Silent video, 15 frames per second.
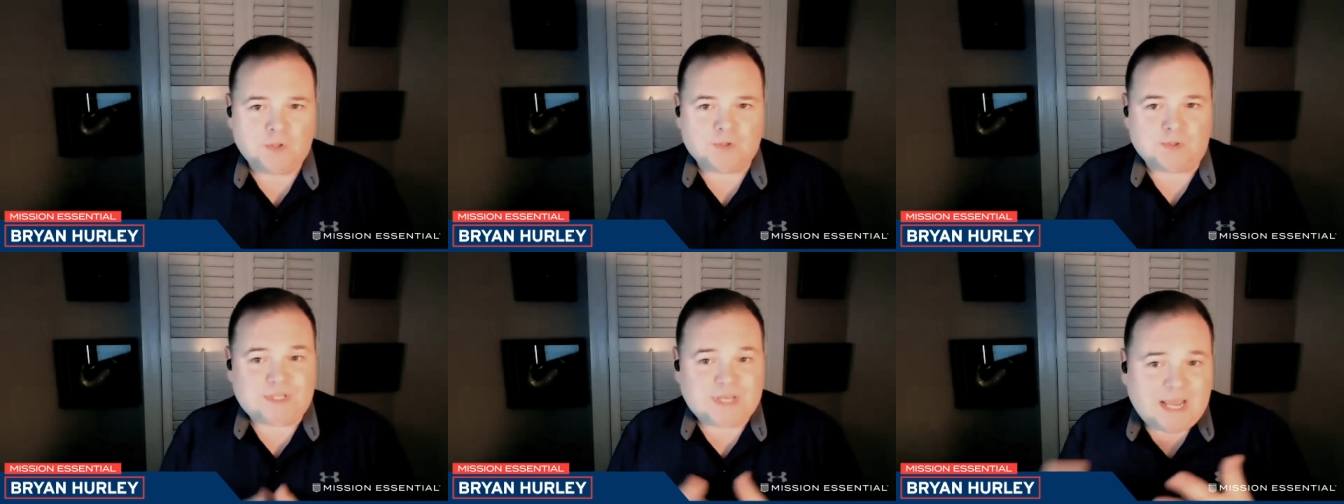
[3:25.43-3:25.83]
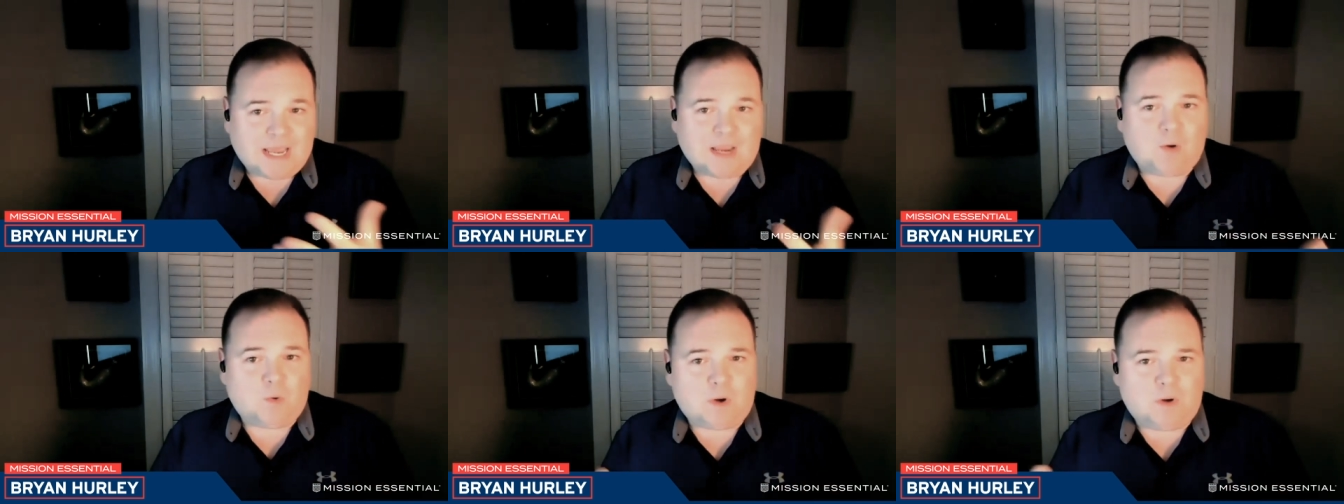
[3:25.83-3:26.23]
So
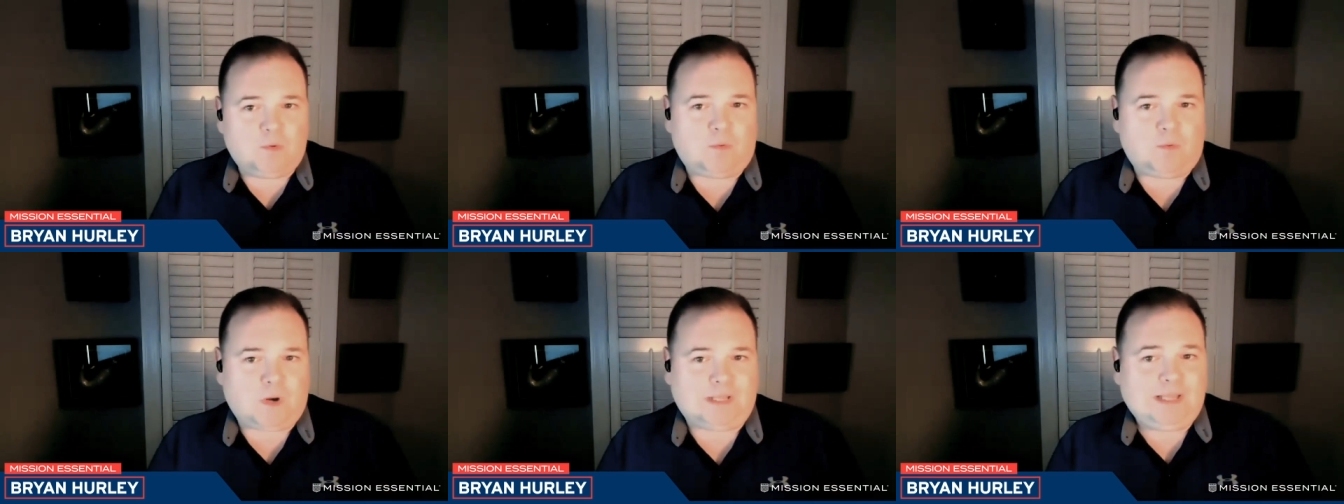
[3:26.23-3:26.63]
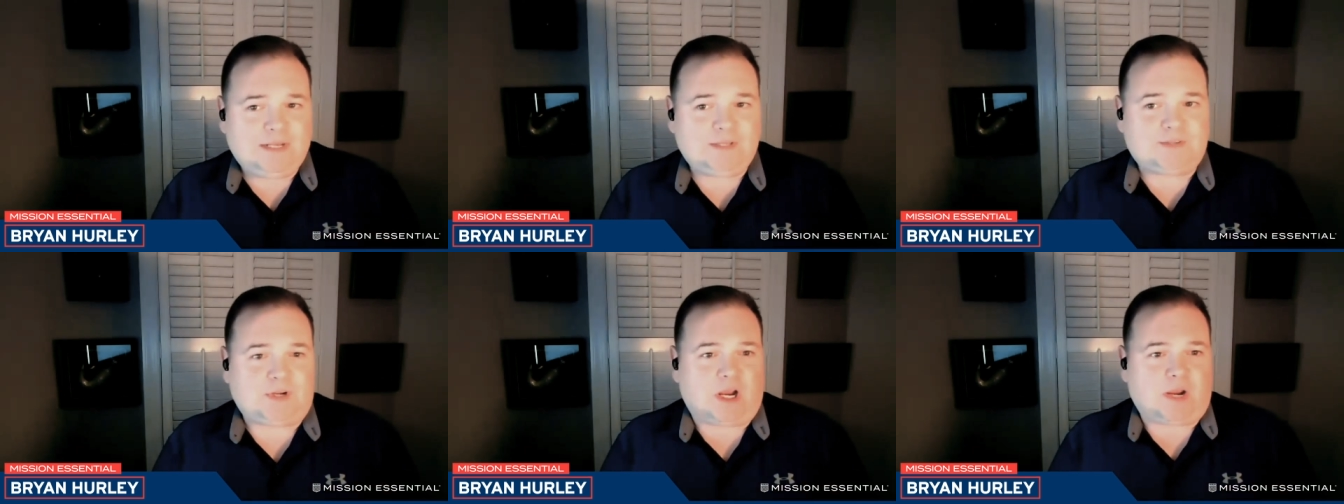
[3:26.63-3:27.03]
today, what, what I'd
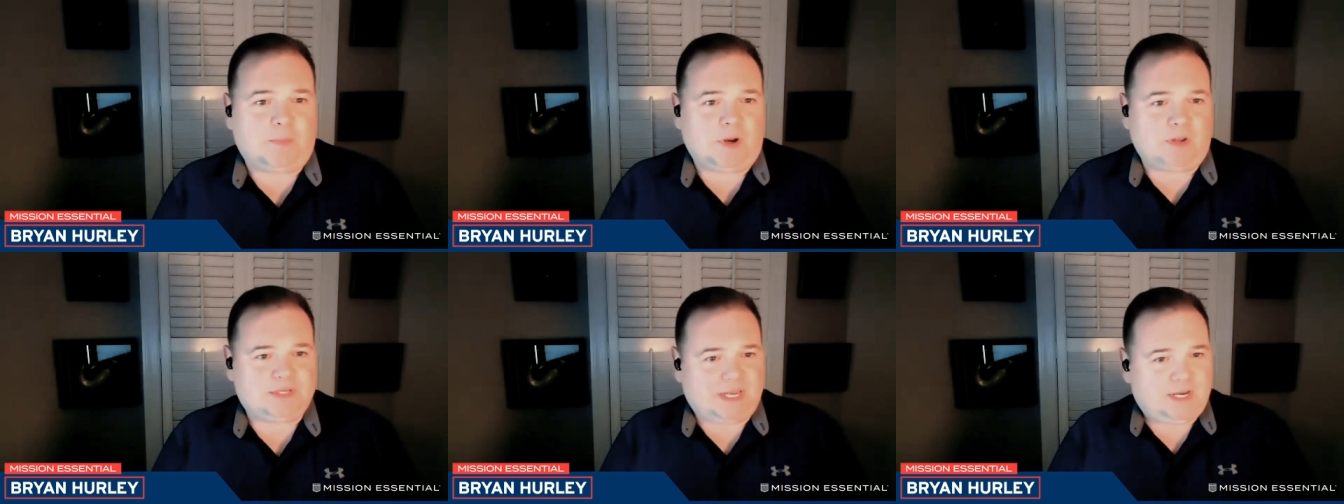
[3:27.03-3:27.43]
like to talk about is